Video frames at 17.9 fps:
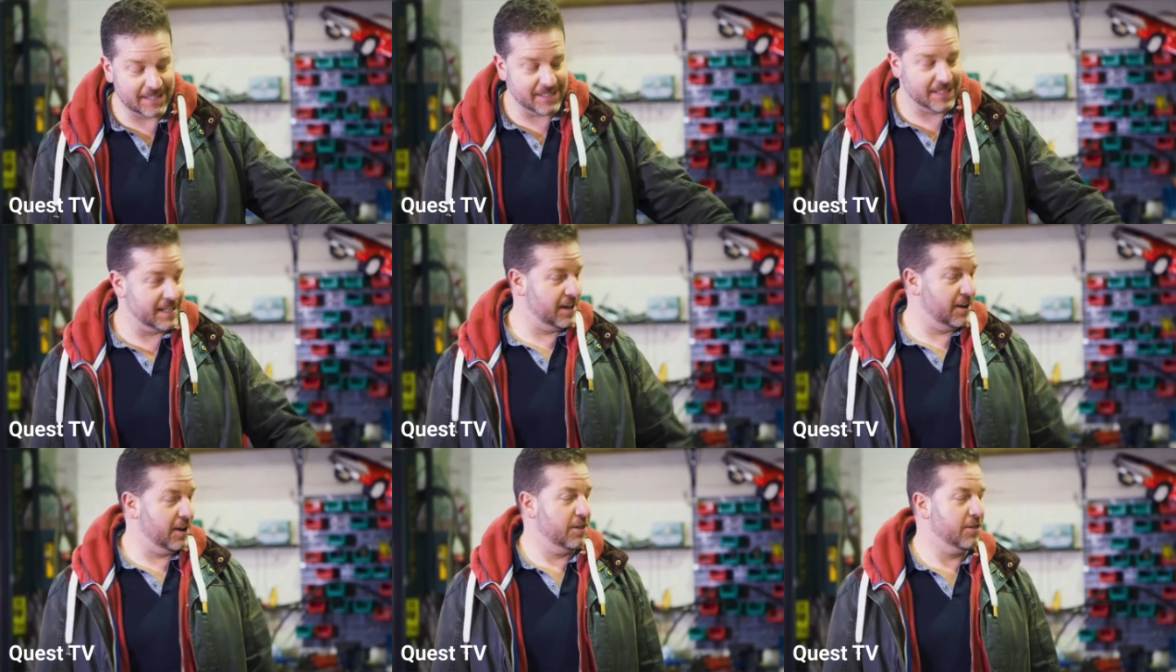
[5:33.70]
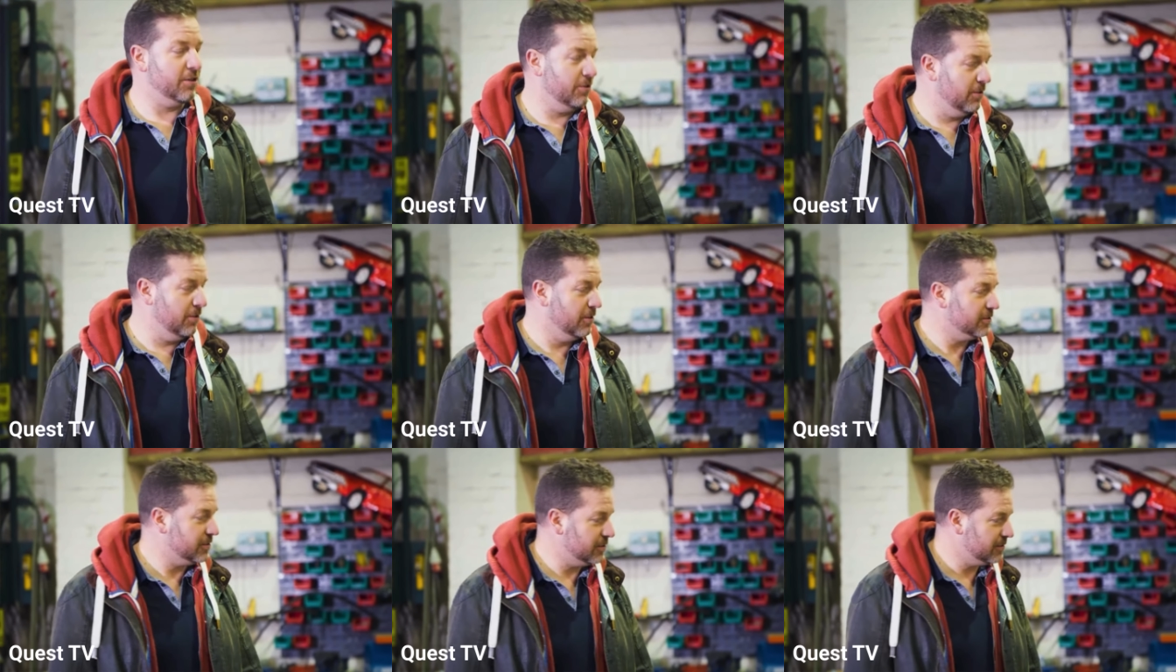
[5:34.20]
thing
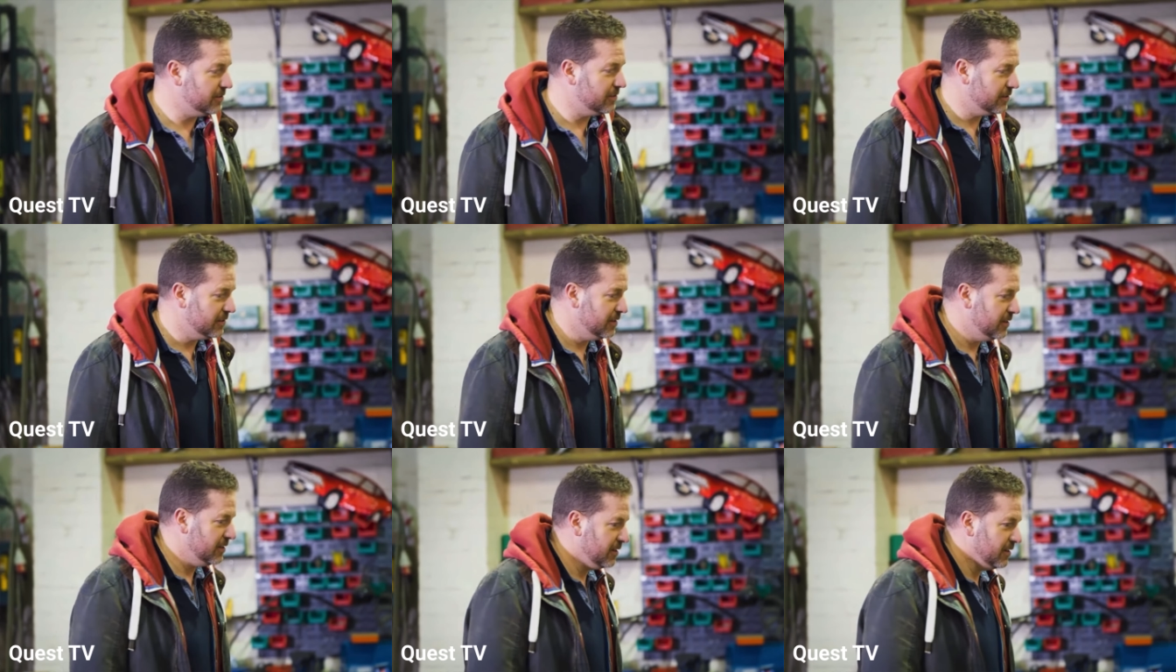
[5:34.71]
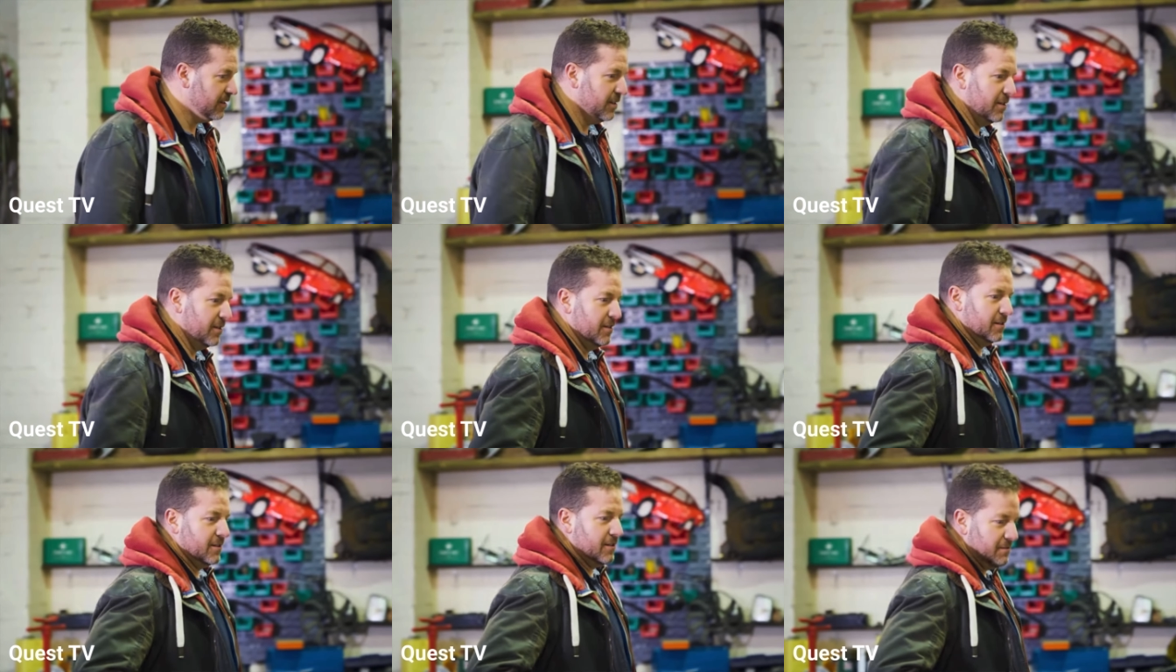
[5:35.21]
was edited down to
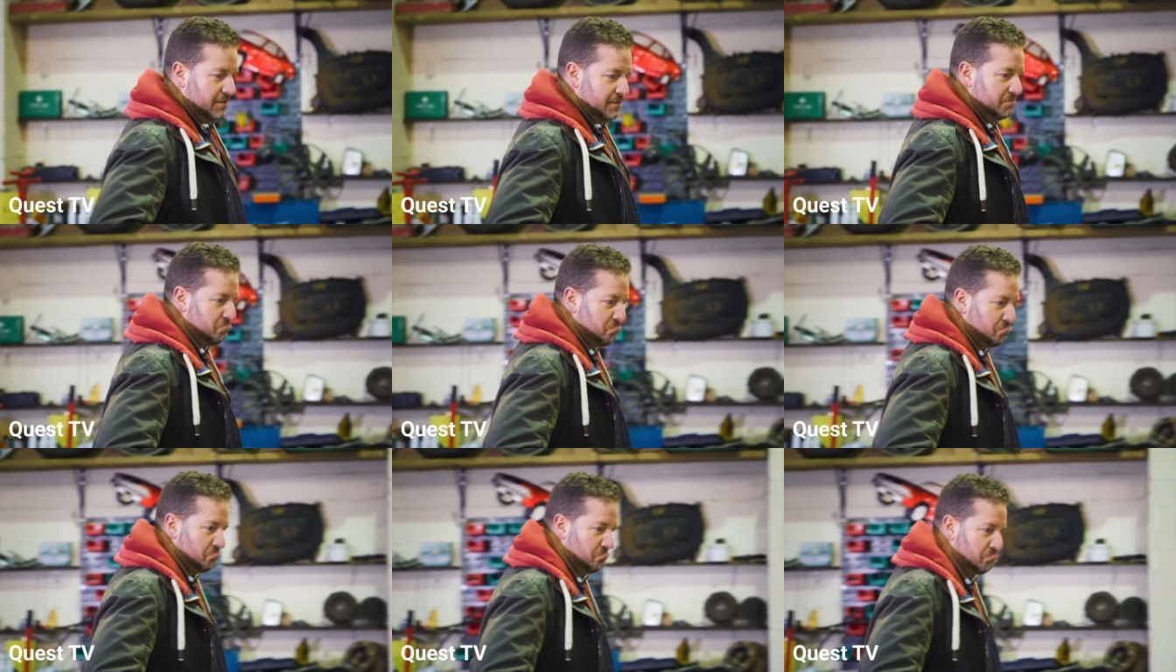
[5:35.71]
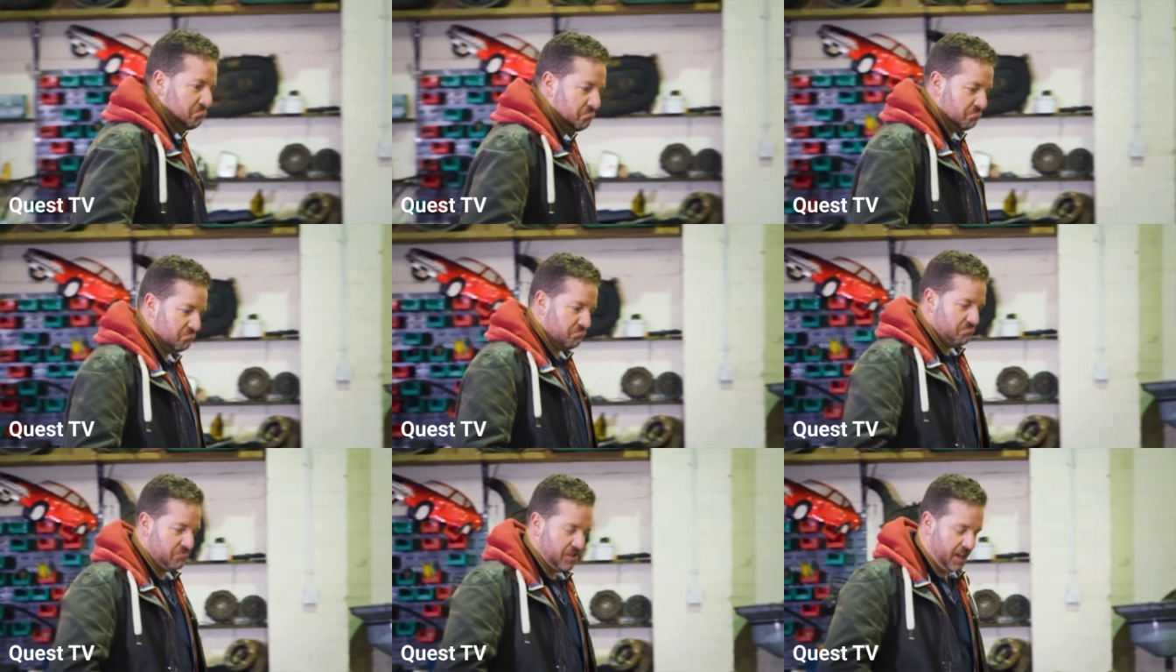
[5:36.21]
30 seconds. You'd get